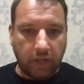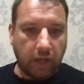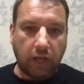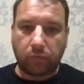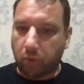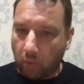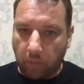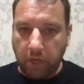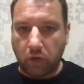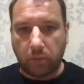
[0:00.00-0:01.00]
There's
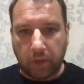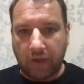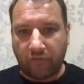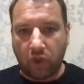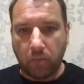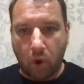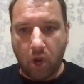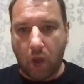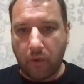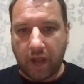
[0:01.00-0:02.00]
probably going to be a few more
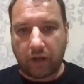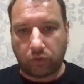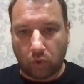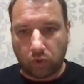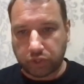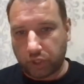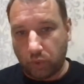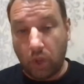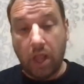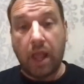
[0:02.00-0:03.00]
going out the door too.